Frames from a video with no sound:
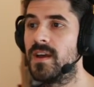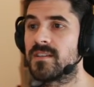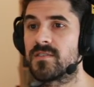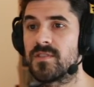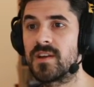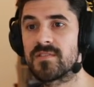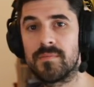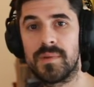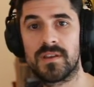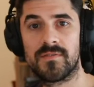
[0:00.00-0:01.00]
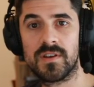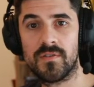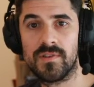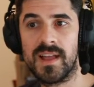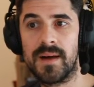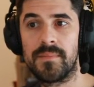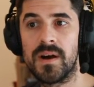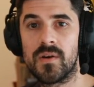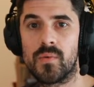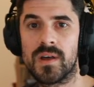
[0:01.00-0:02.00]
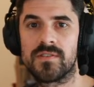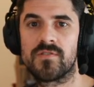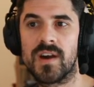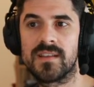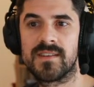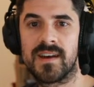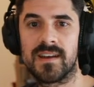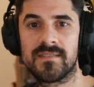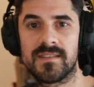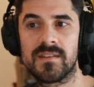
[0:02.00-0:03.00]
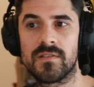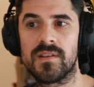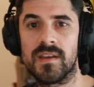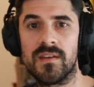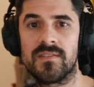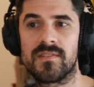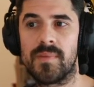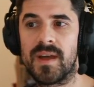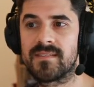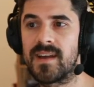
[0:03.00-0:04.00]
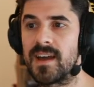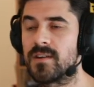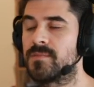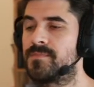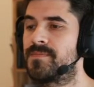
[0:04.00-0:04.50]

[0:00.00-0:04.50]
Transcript: So there's a bit of an overlap where the dry tire still is the best tire.